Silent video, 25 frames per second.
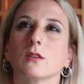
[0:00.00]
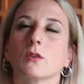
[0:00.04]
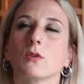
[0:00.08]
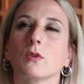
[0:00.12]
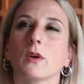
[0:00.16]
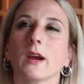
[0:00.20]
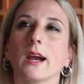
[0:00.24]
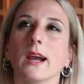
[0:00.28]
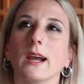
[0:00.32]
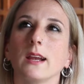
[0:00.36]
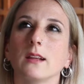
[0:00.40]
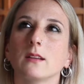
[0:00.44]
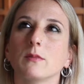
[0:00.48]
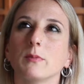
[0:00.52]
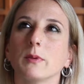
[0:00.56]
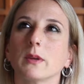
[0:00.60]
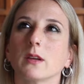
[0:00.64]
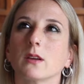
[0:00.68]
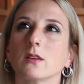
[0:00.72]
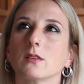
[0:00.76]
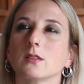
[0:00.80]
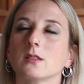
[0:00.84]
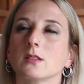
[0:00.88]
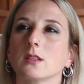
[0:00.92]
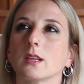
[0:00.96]
great
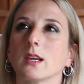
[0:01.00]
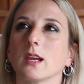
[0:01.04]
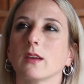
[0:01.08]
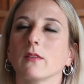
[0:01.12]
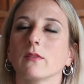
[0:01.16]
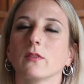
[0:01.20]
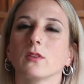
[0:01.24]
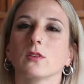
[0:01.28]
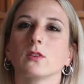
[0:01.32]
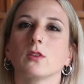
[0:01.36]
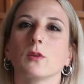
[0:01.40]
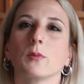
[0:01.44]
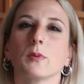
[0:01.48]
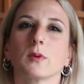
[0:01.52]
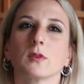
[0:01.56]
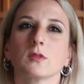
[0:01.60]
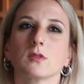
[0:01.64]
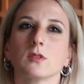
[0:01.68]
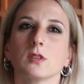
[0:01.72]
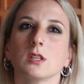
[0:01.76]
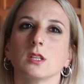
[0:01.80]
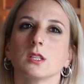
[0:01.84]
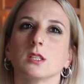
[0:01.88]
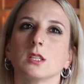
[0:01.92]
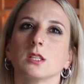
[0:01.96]
because it gave you the
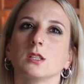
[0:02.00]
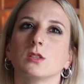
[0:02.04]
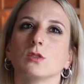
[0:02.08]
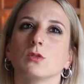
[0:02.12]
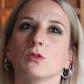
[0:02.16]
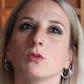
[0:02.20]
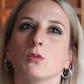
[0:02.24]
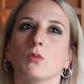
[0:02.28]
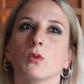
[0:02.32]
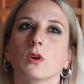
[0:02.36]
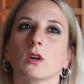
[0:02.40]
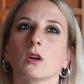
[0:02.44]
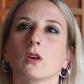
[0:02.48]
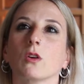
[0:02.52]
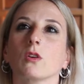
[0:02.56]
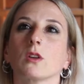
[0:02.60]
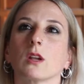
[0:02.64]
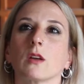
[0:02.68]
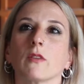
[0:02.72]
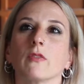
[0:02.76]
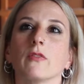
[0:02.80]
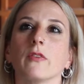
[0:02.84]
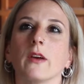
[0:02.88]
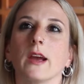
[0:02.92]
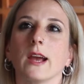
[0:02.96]
opportunity to work on
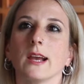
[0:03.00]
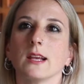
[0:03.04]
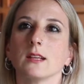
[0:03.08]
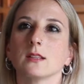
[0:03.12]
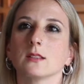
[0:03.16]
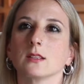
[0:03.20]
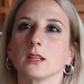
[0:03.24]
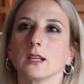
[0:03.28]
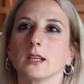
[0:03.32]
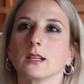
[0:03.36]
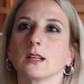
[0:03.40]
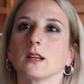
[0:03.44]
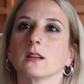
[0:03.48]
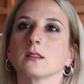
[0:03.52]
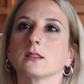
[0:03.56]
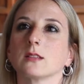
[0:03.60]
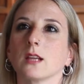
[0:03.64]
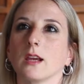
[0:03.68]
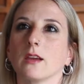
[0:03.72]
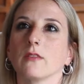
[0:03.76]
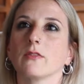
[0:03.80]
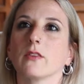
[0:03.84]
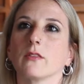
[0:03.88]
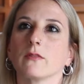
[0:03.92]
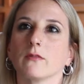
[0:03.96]
a face in a
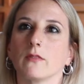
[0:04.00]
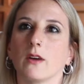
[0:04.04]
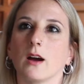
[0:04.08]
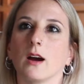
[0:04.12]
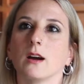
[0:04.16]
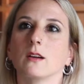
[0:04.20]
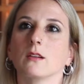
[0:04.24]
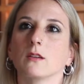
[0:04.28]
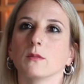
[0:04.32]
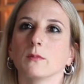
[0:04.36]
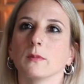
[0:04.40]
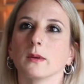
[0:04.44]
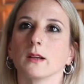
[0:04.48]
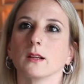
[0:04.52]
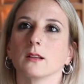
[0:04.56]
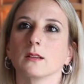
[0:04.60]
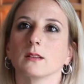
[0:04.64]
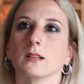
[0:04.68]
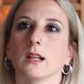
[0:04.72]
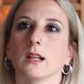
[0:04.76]
safe environment.